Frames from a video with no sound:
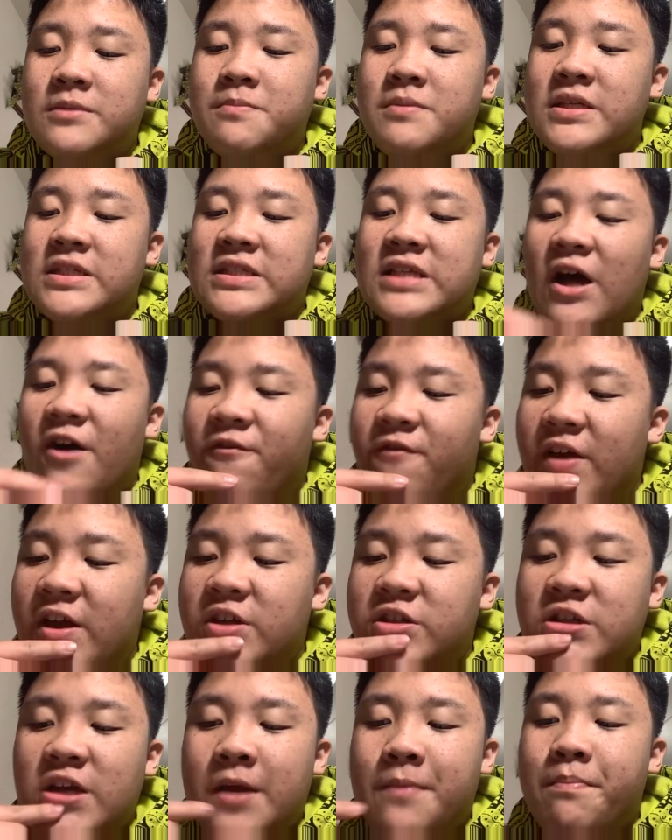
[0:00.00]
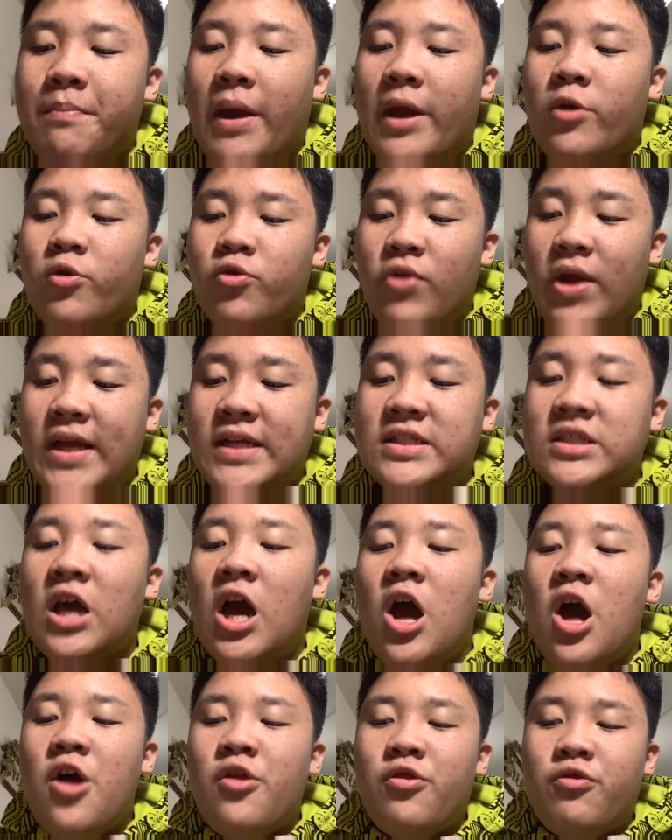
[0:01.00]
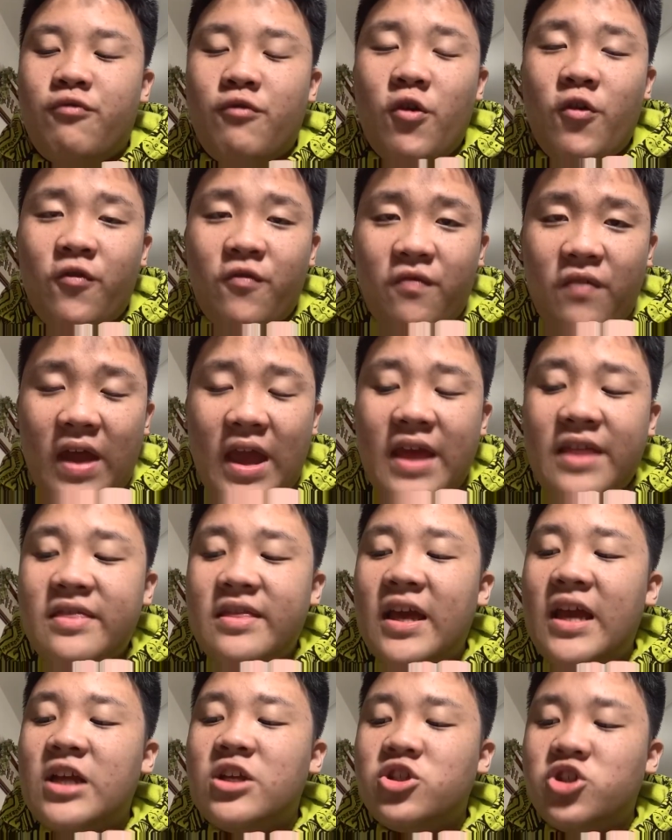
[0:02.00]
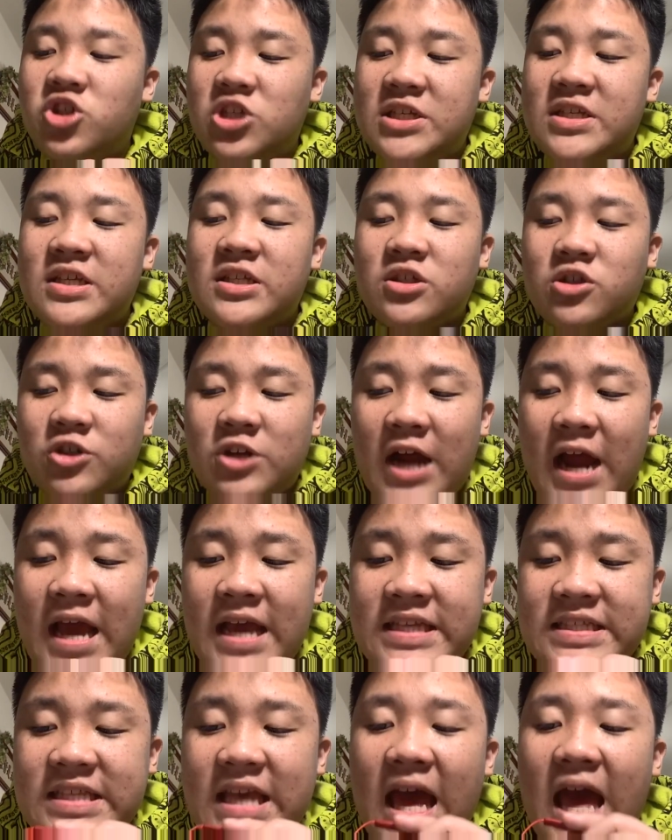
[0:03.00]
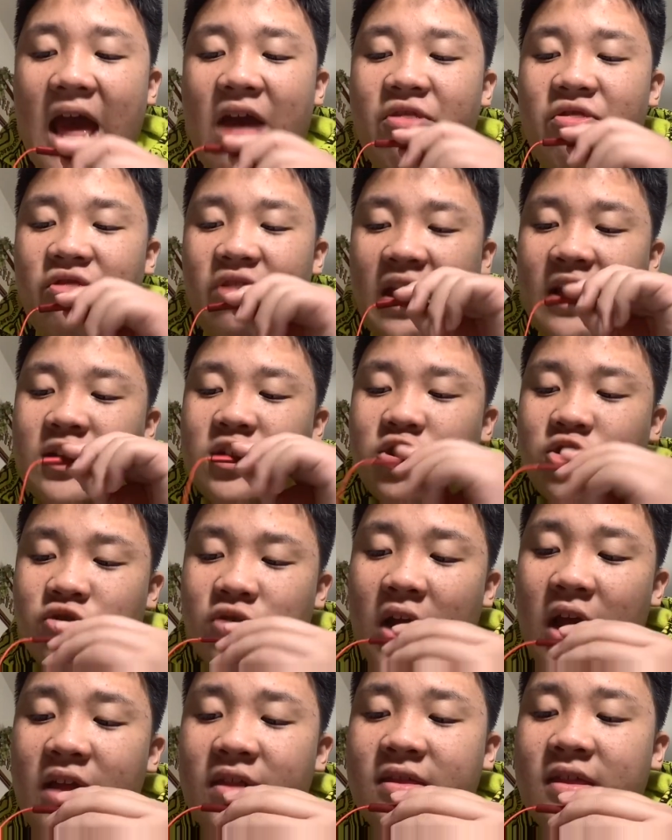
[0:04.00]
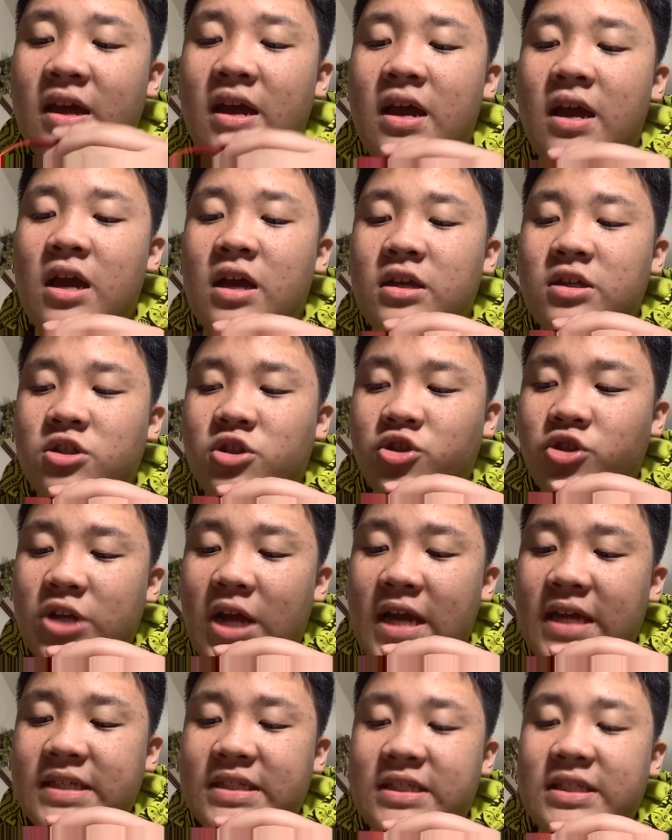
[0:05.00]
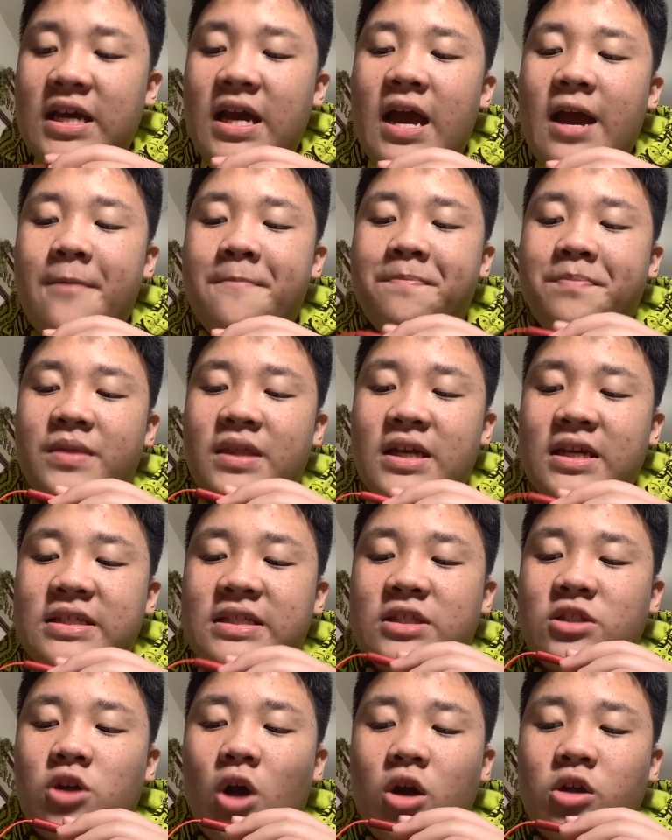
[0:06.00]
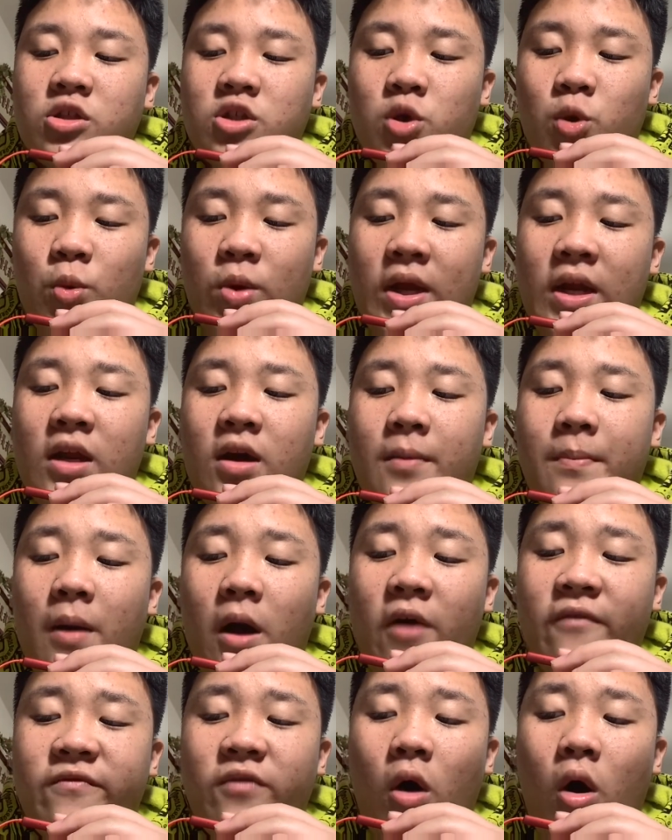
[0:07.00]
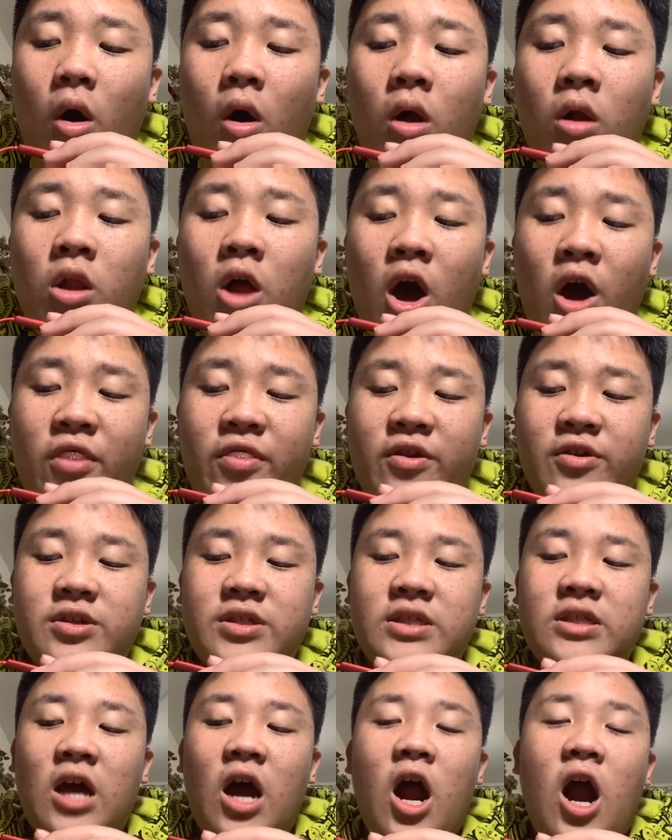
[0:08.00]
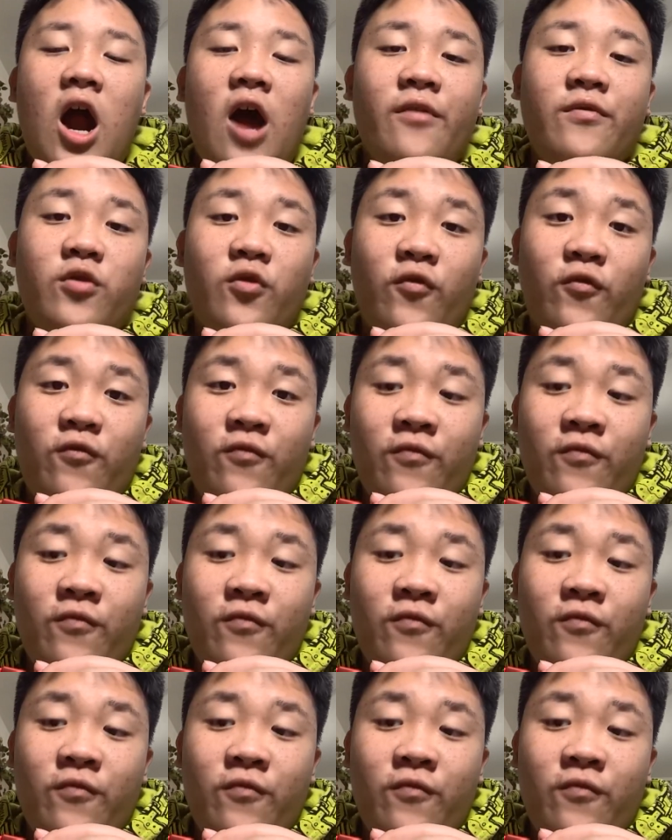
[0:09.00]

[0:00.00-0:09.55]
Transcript: be salvation by grace through faith in Jesus Christ, and they stress, stressed this doctrine above all others. Of the